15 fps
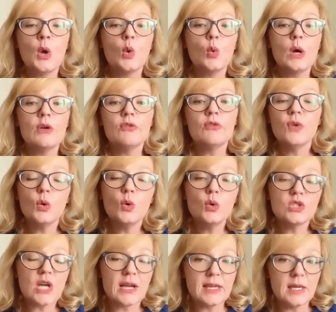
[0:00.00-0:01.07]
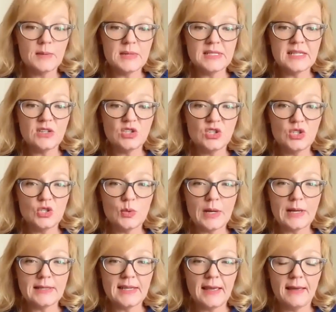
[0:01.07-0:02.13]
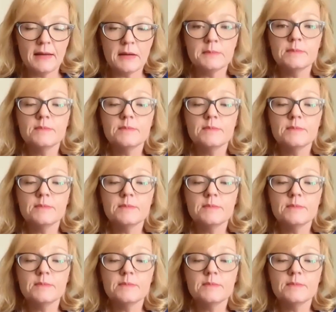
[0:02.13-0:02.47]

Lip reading: What photo documentation do I take?